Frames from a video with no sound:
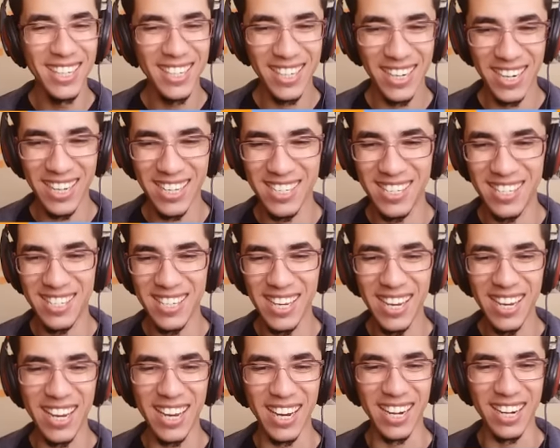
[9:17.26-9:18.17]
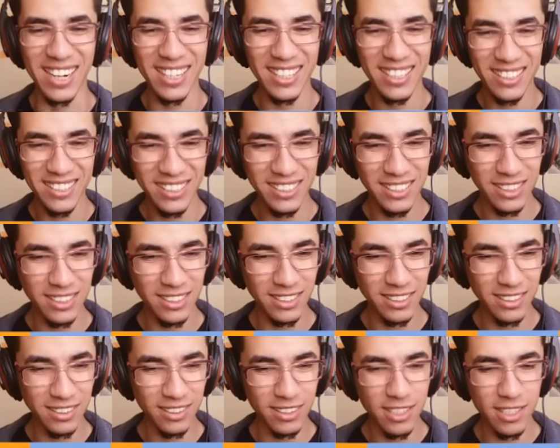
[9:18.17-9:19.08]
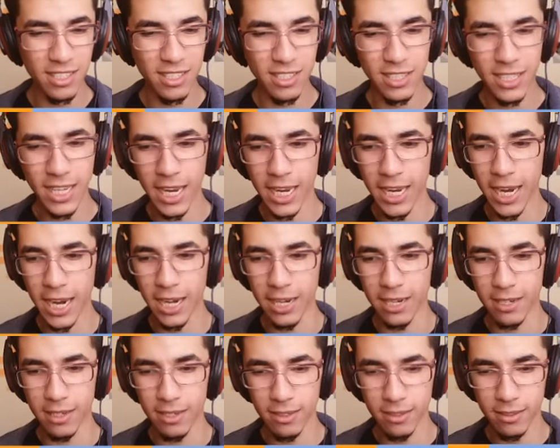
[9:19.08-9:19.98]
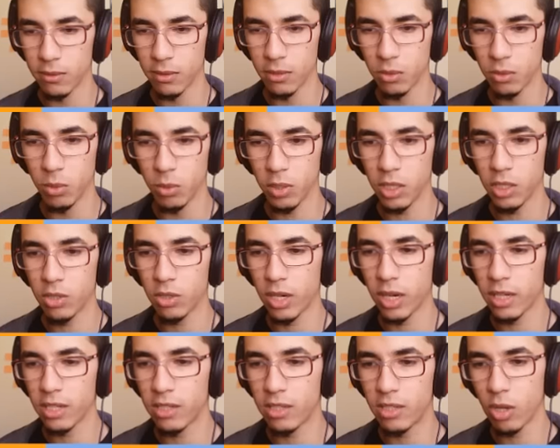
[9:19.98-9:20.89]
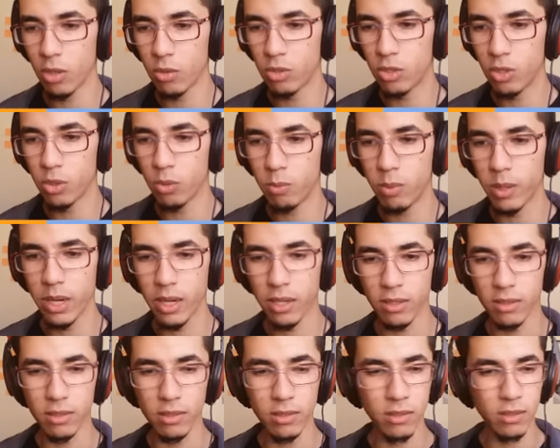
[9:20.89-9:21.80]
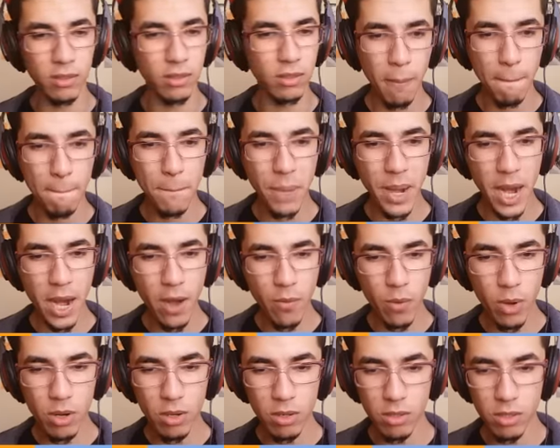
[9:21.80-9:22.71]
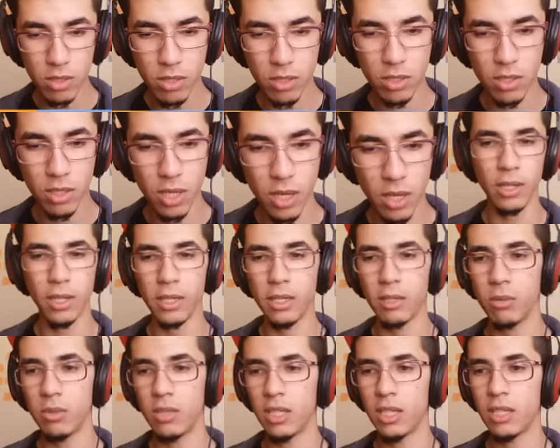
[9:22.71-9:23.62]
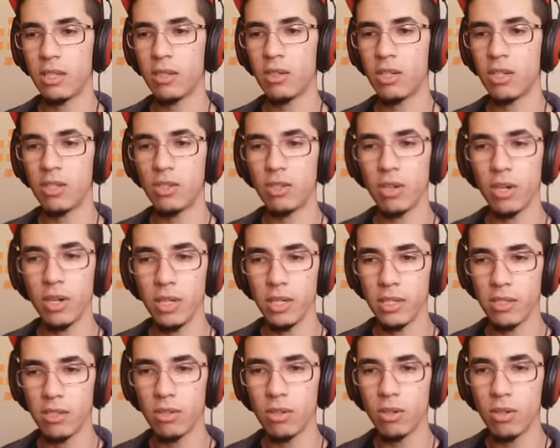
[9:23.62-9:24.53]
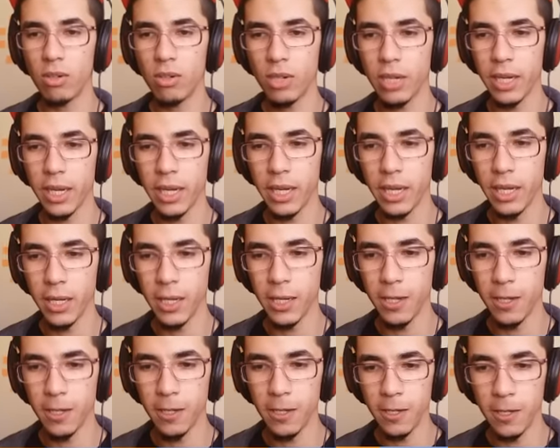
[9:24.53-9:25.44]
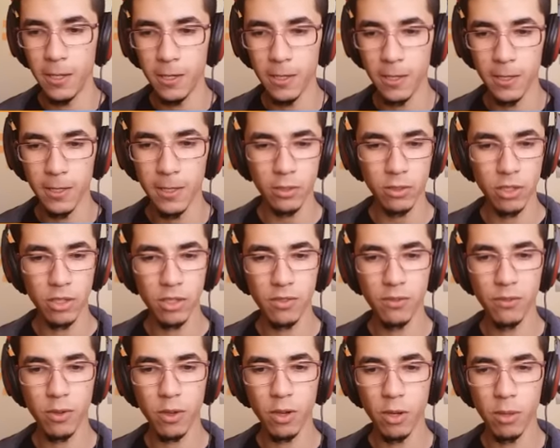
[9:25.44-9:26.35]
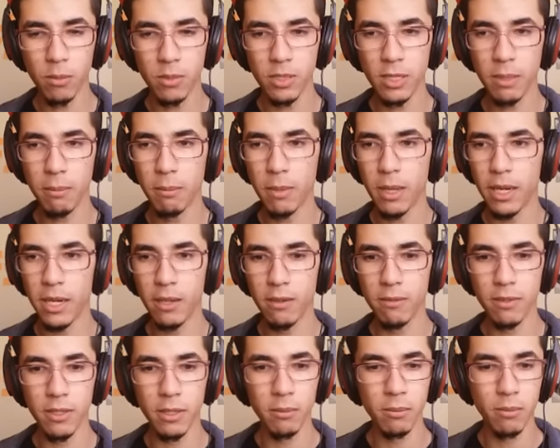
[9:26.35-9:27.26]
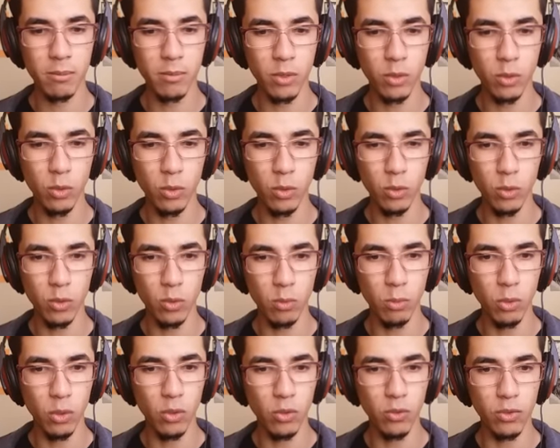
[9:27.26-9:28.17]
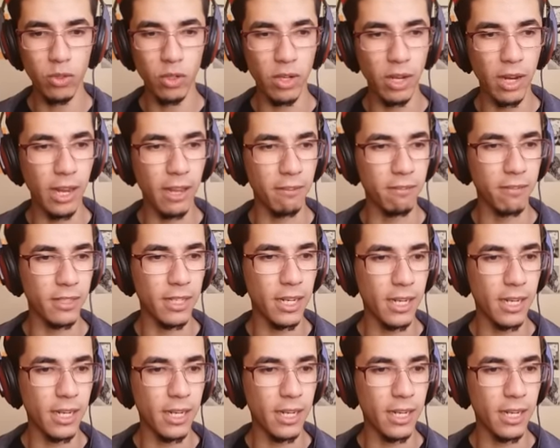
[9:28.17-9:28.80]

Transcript: He's singing. Sing it. We need to get those two barrels. Barrels. I need to destroy this door and transform somebody of them to move to the left.